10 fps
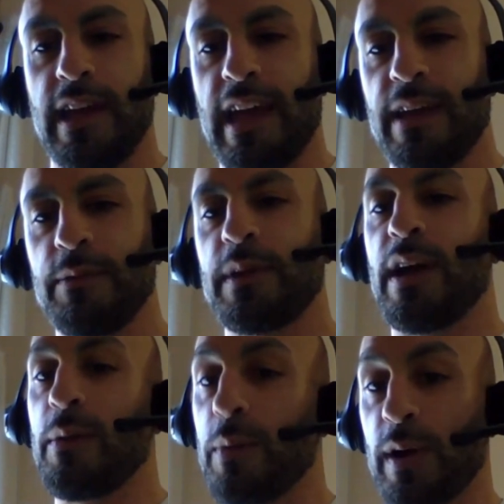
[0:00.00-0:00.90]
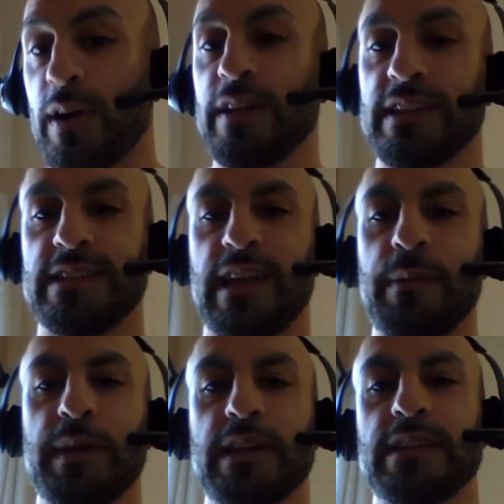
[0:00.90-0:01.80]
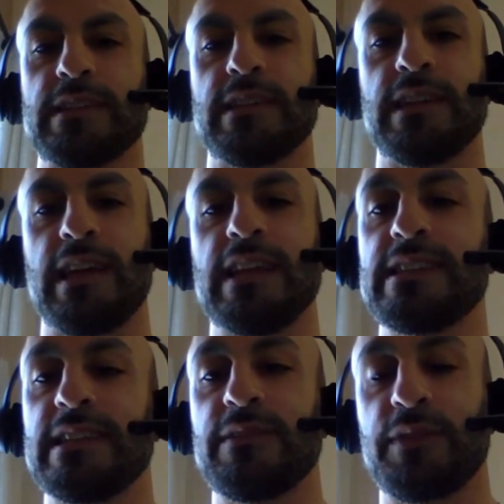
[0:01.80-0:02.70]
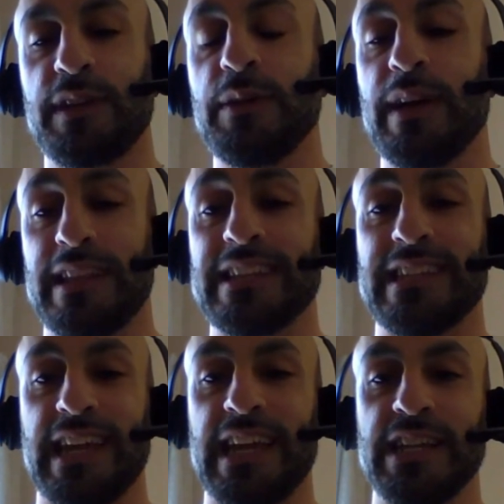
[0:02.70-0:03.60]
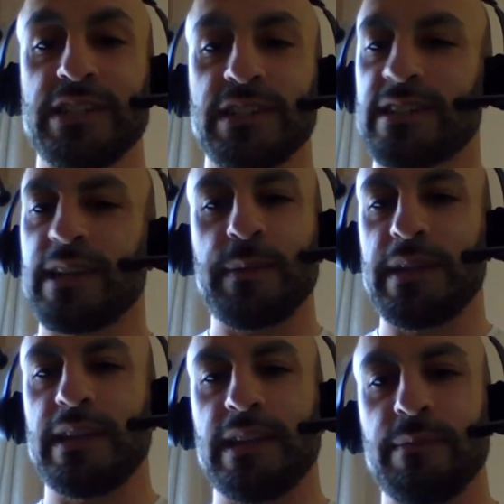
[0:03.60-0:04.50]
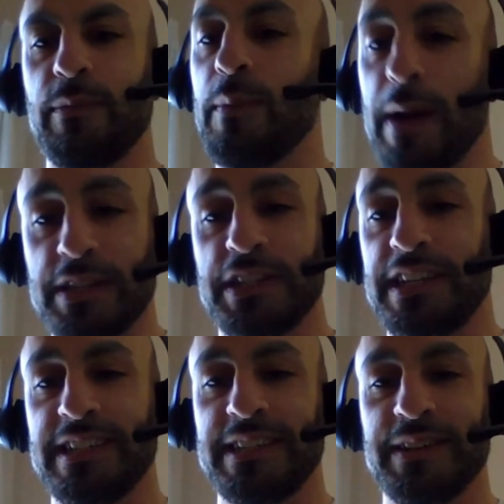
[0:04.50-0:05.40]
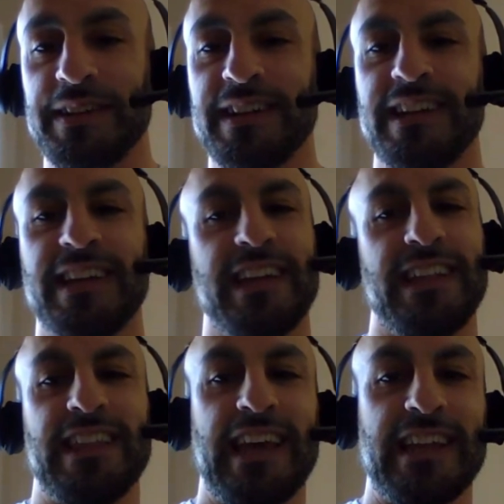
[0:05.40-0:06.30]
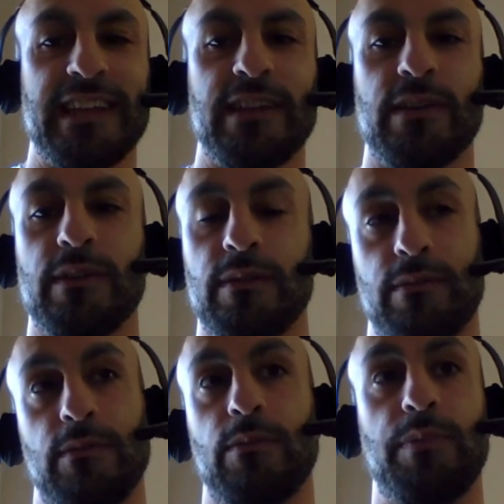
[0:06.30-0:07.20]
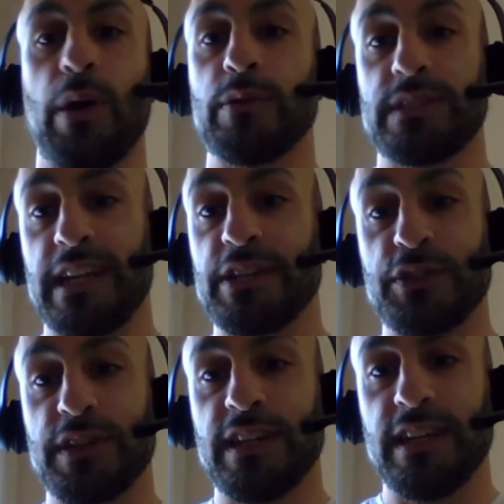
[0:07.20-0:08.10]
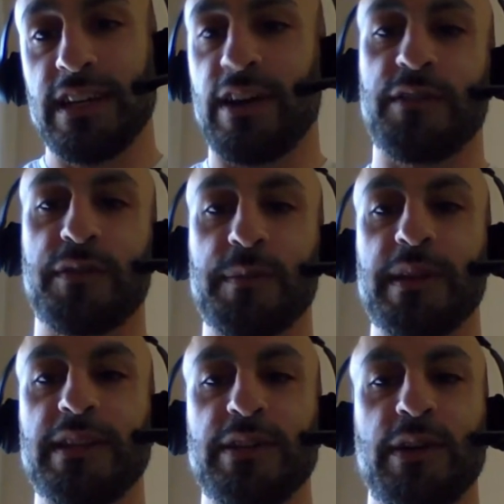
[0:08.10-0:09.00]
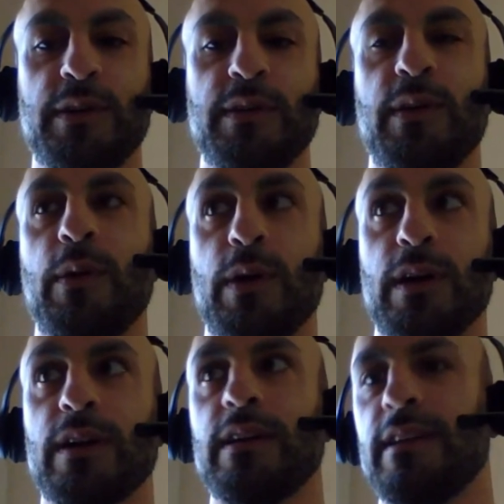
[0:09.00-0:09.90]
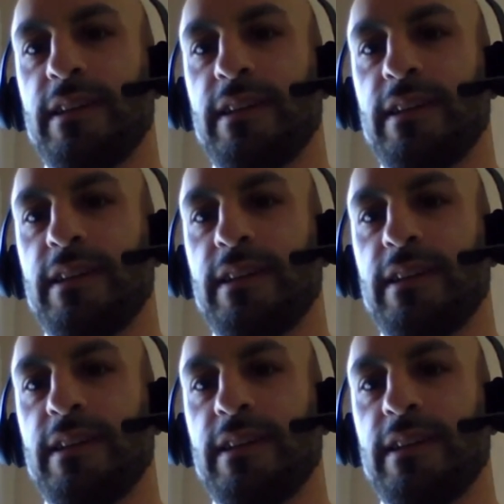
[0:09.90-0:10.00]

and we got to work on this now, because it's for you at this age. It's going to be much easier than post injury, God forbid, or